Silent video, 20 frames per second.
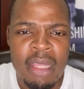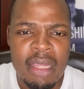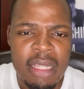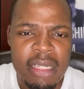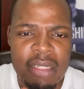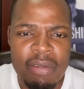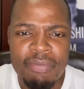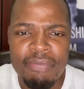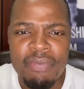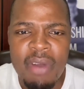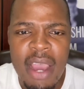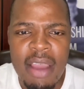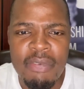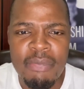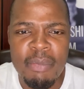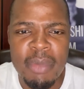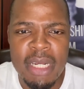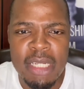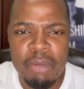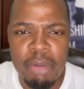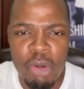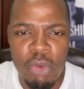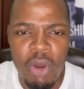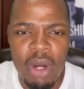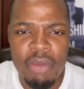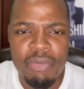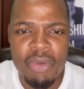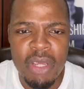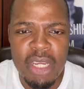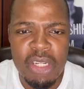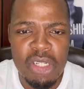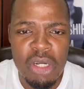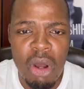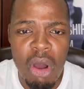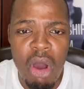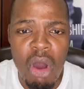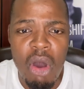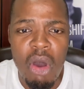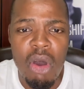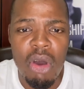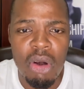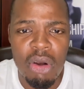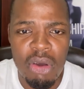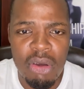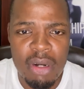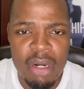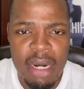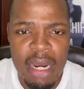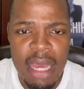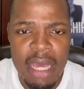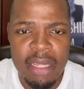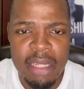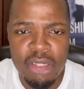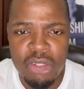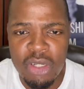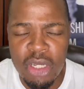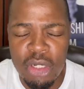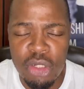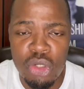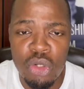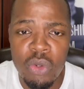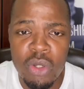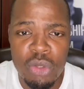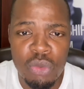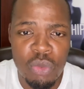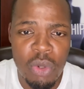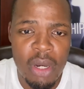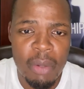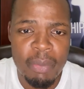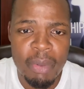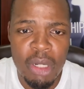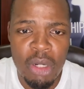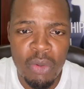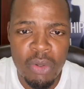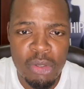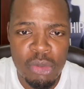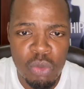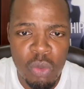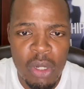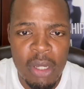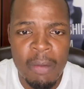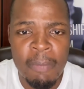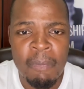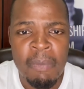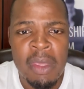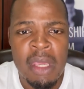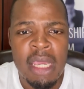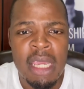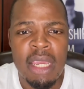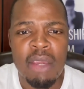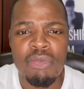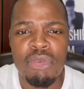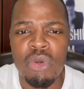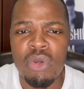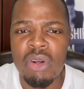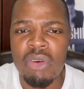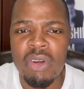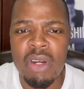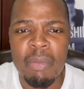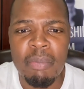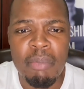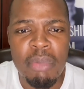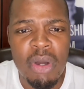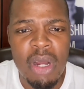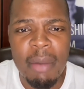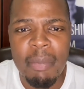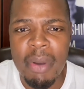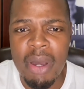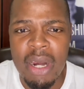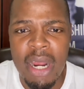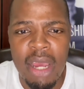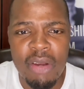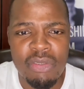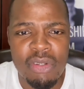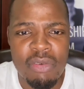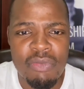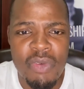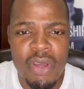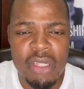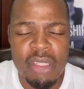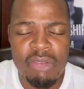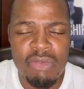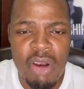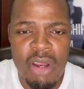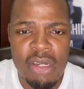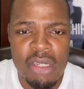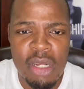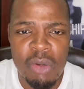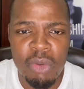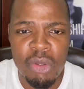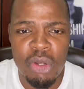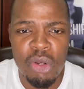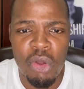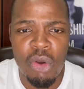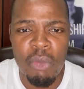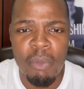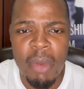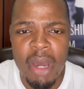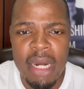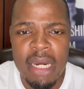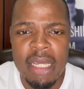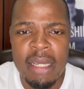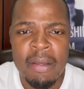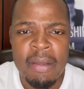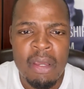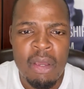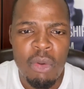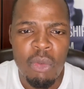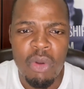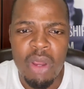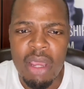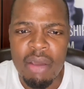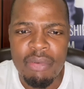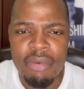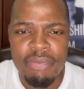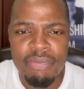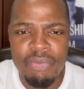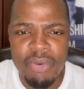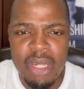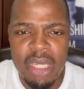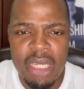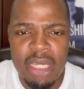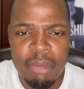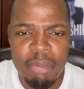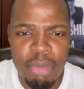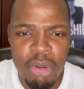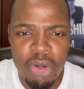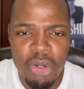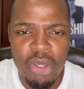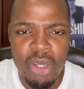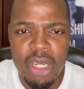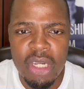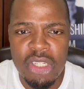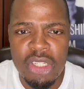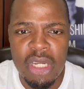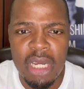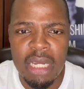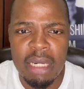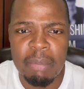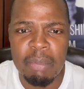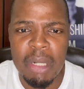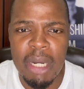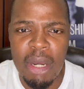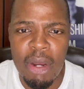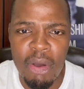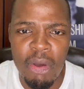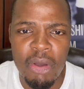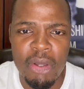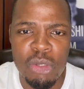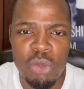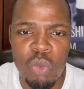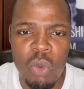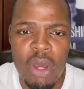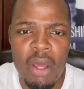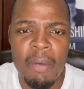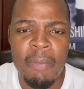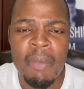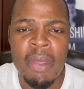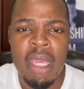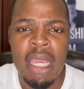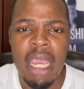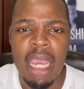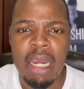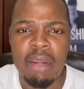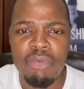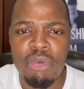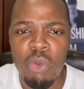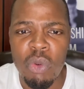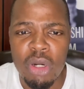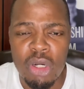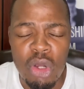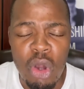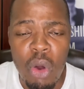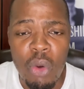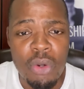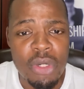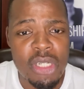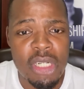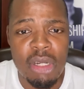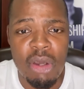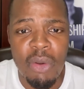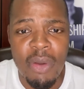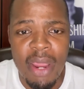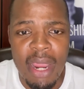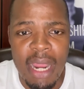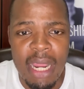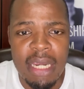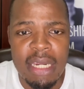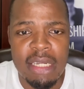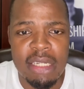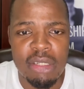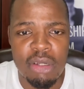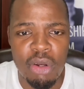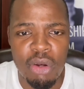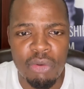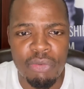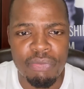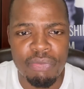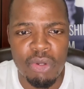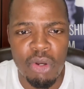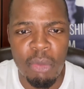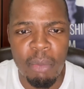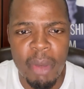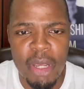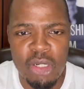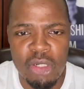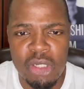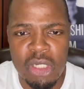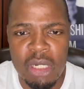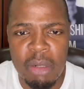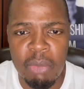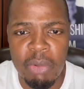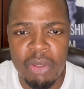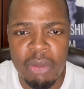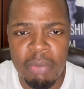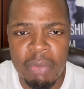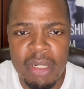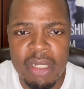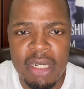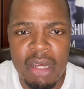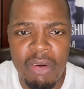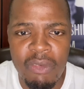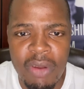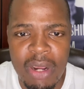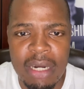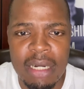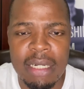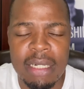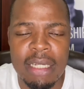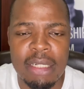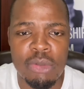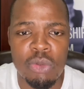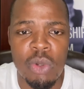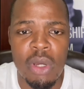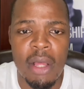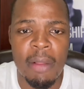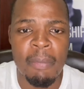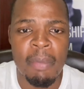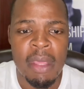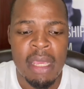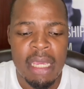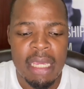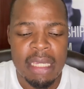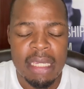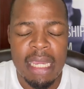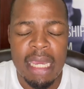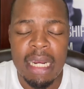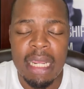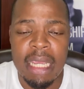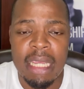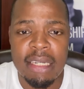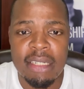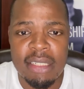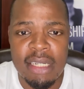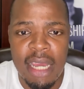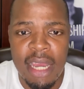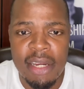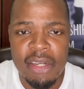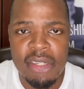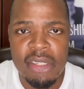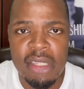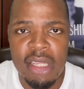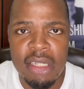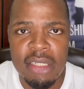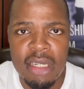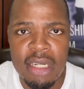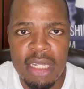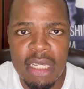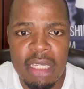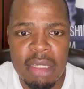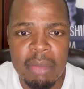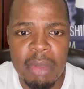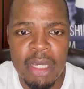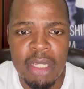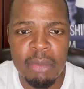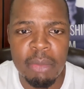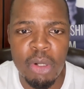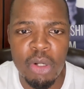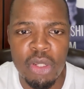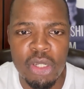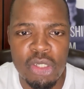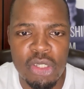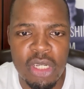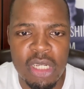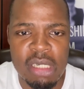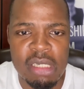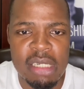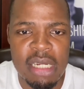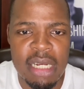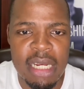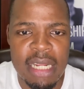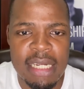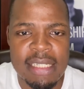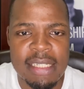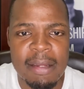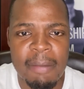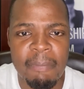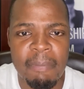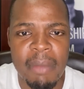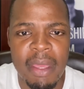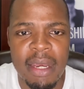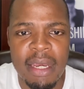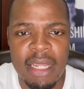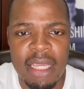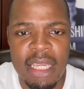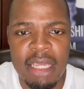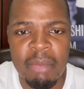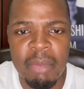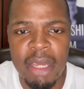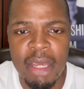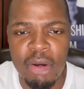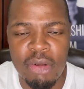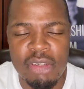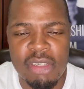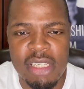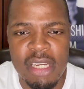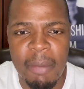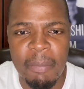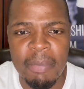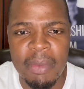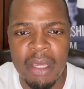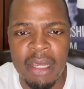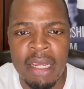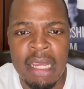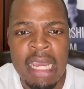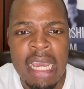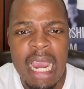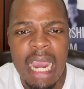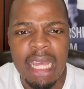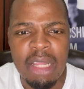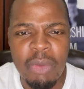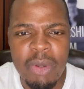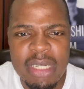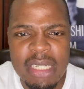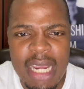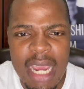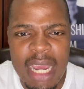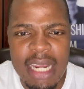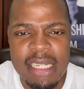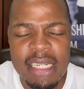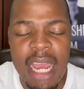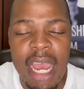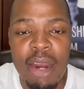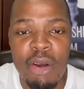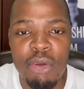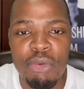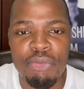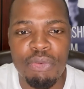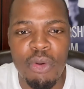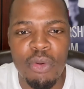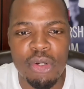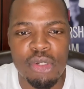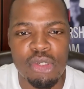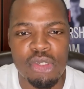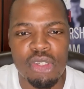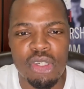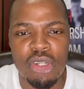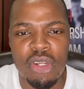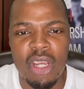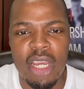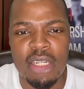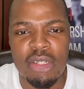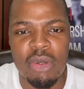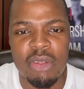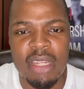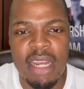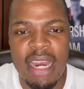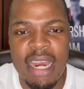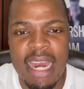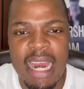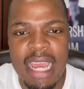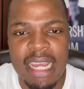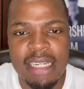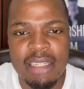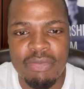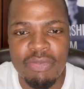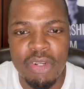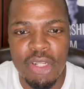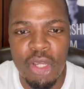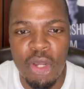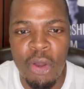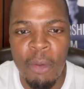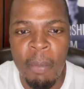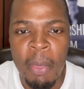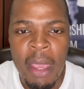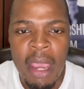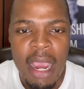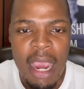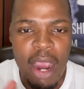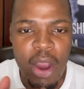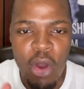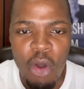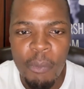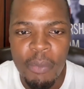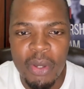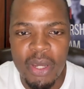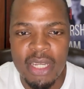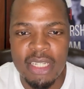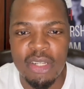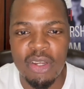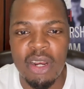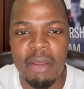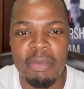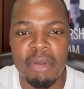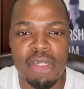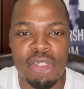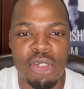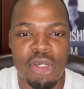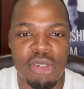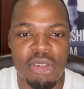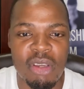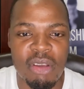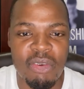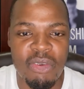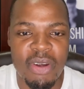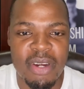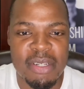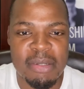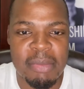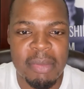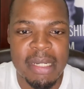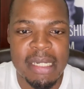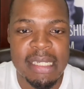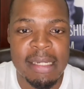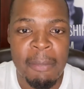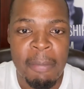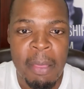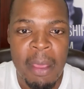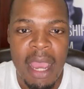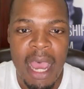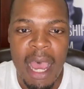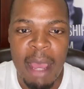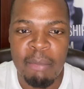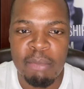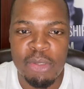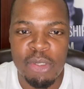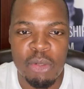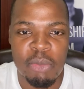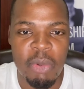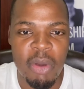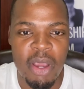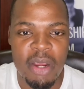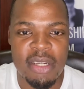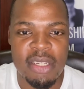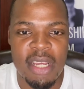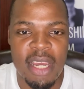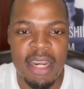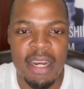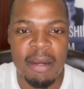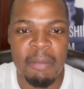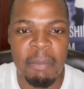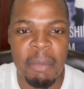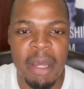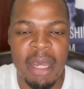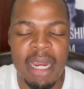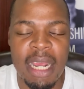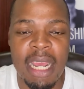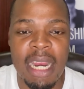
There's a 5 minutes pre-qualification all online that you can do as well below as well. If you want to read a book about how to invest in real estate with no money, we have a free ebook. You can check it below as well. And if you want coaching or any sort of, you know, mentorship with me directly as well, get in touch. There's an email below that you can send us an email or something. Otherwise, guys, I look forward to seeing you guys on the next video. I hope you guys are going to be enjoying your Christmas. I'm super excited, man.